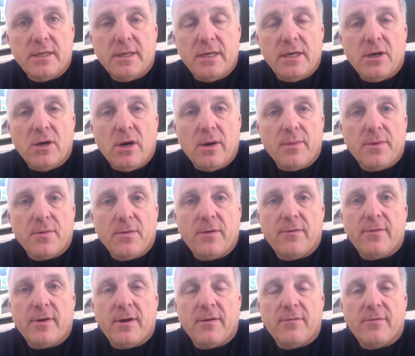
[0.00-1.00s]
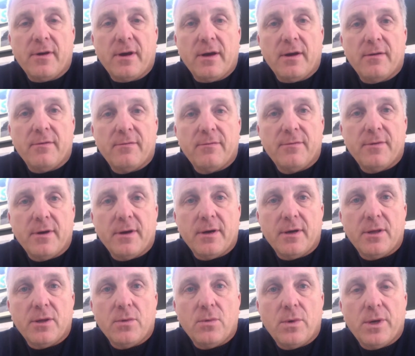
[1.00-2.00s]
ECOMP
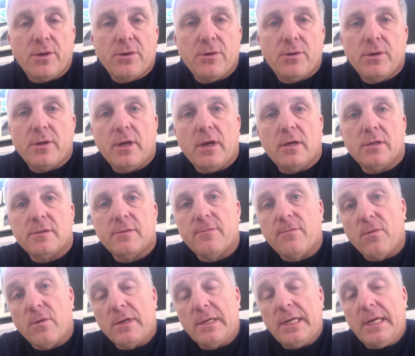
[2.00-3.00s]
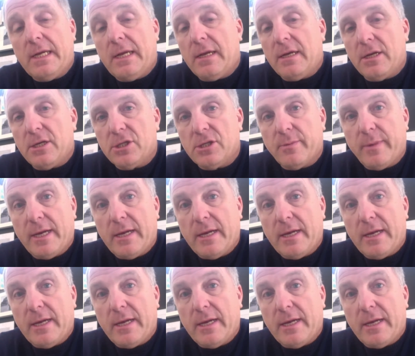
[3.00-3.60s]
355, the Winter 2014 edition.